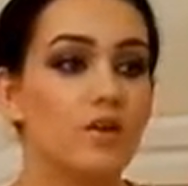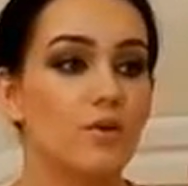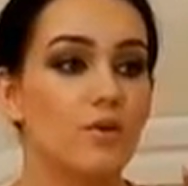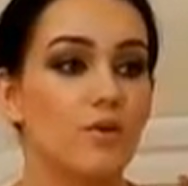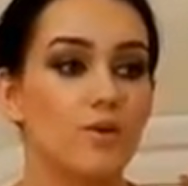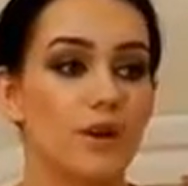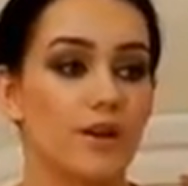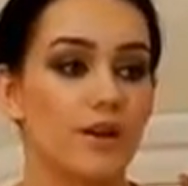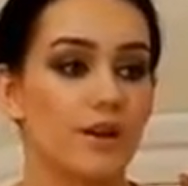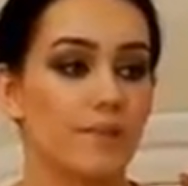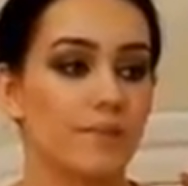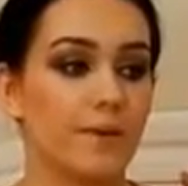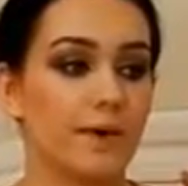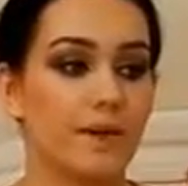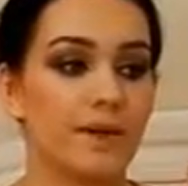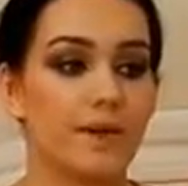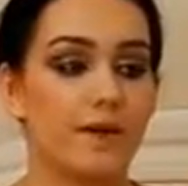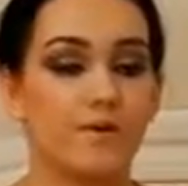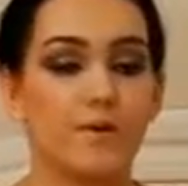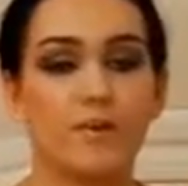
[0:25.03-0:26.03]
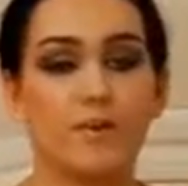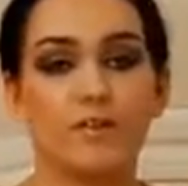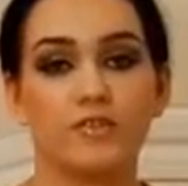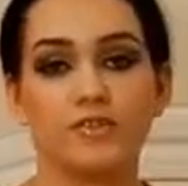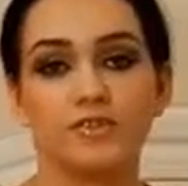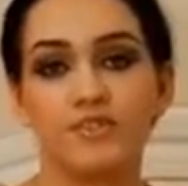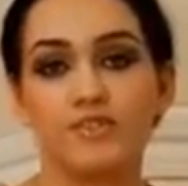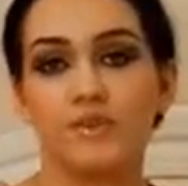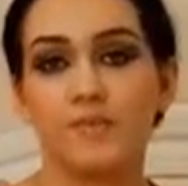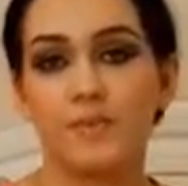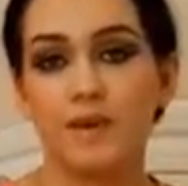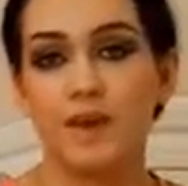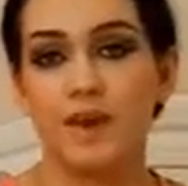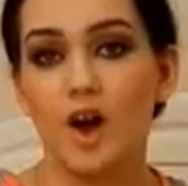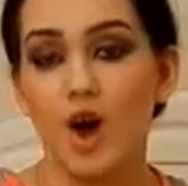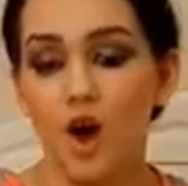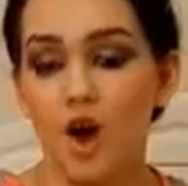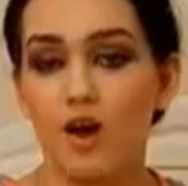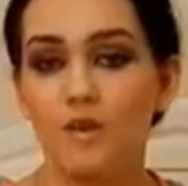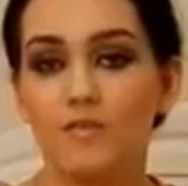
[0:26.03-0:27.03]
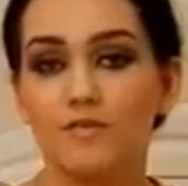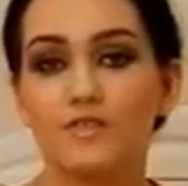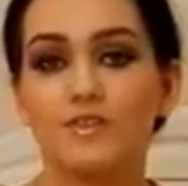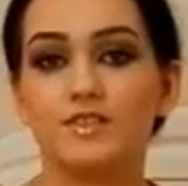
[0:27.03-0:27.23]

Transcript: worrying about nail polish chipping off.